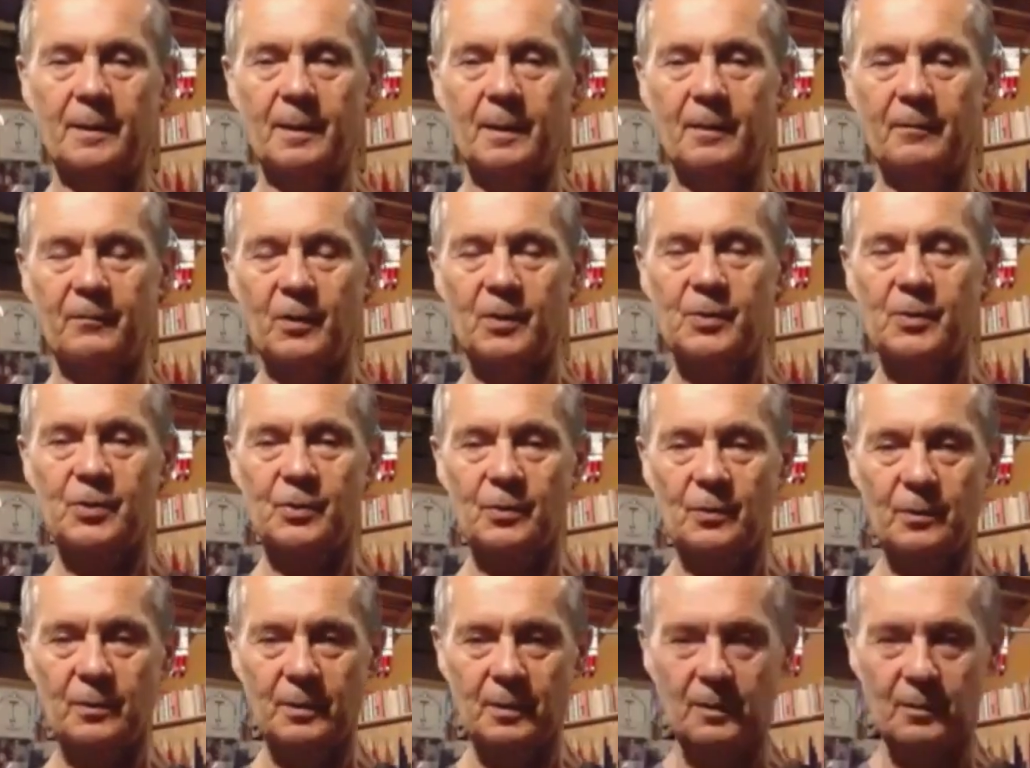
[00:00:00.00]

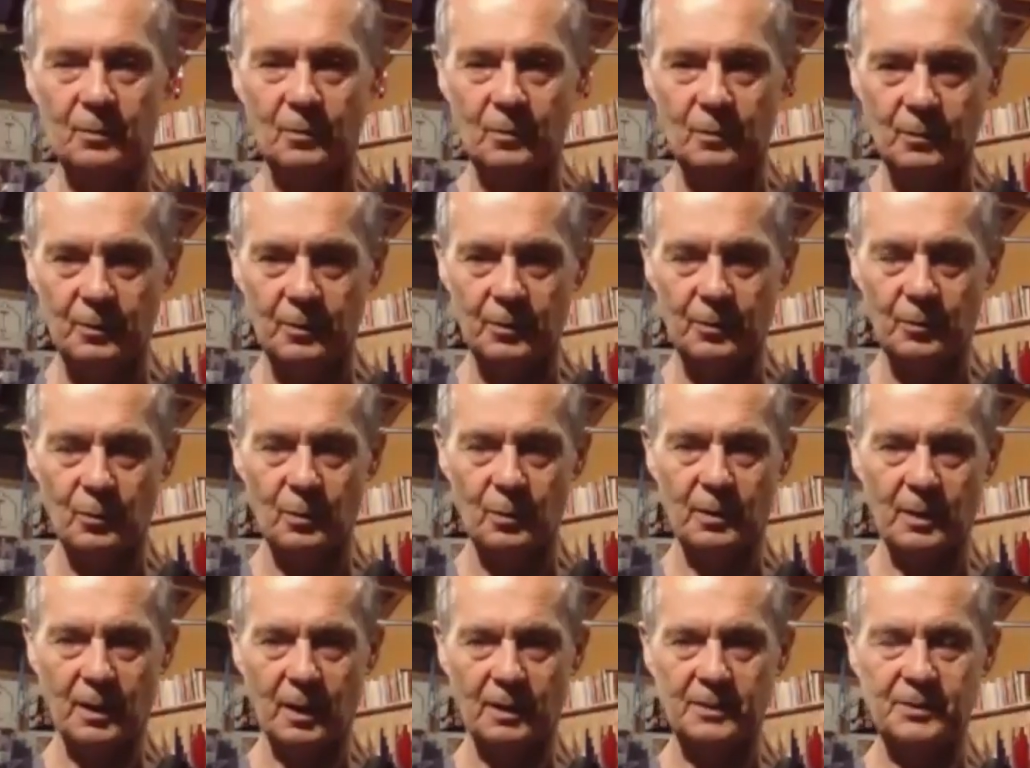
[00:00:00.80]
eventually you
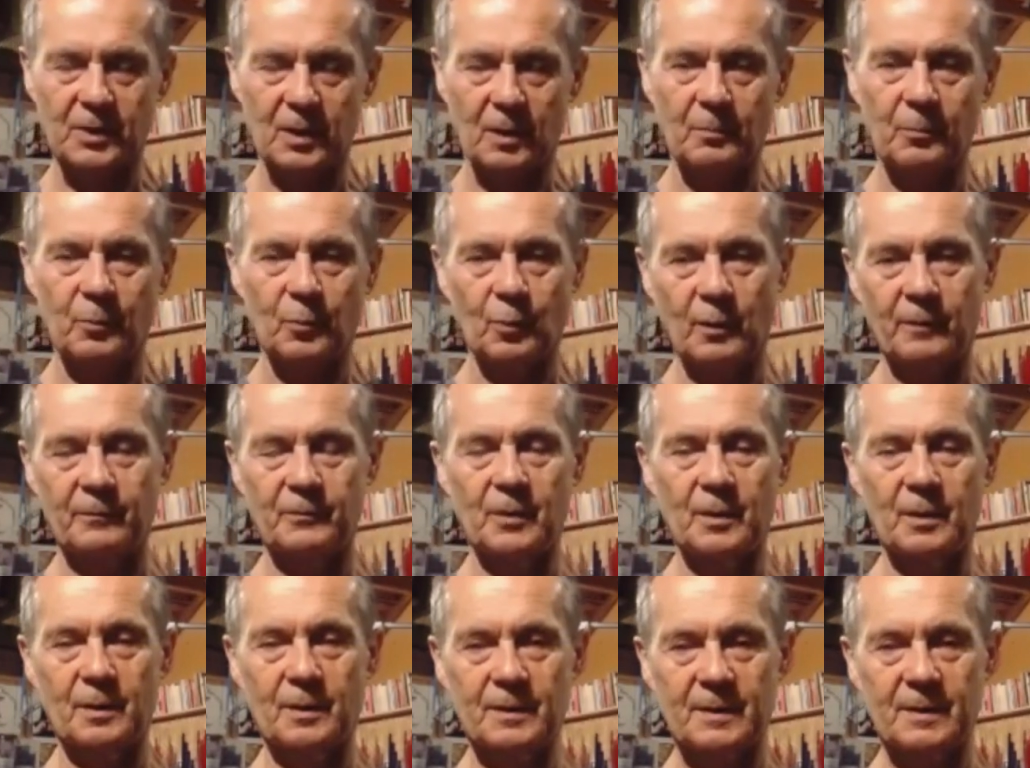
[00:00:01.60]
will catch up with
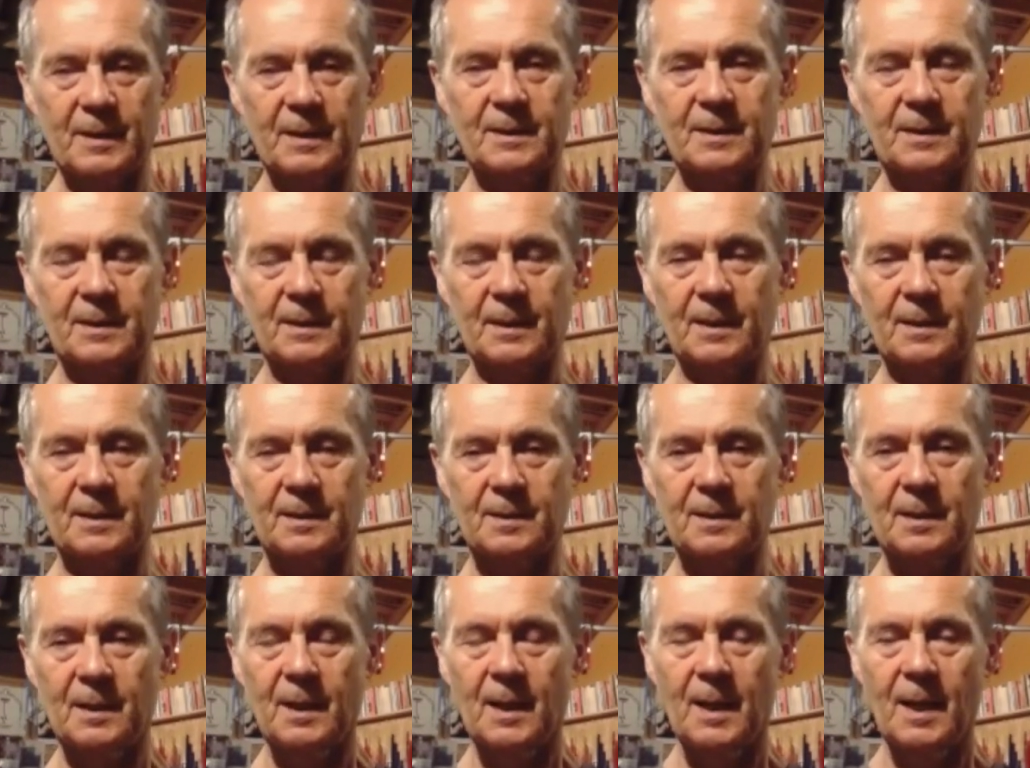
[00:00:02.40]
the
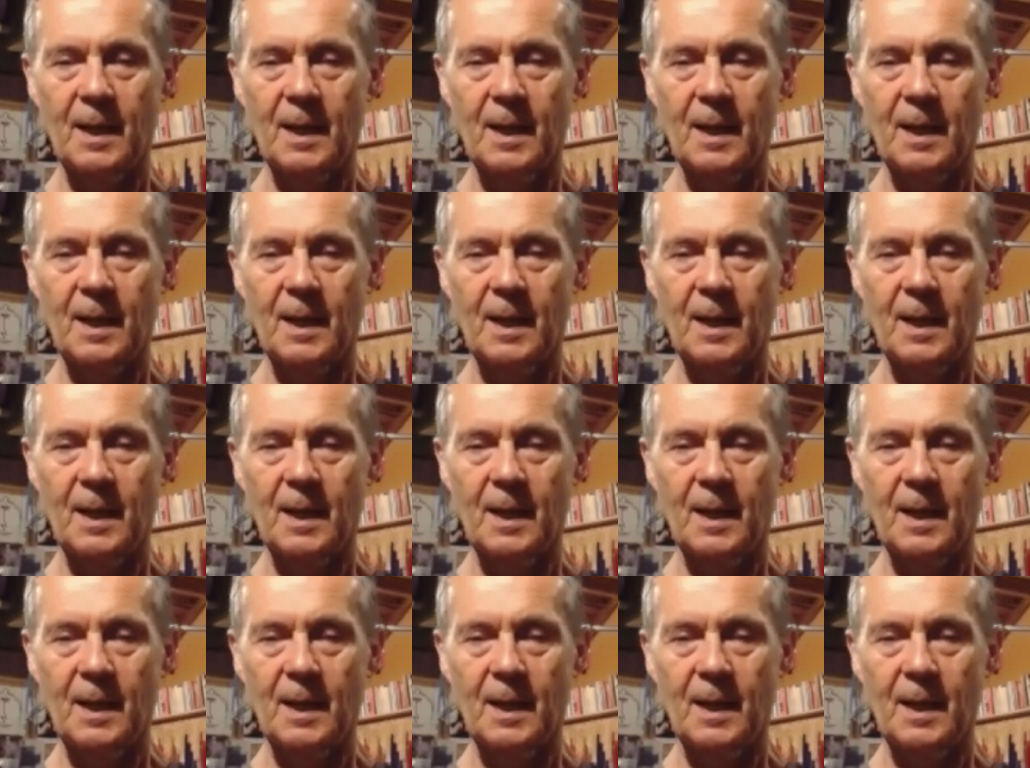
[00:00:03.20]
resistance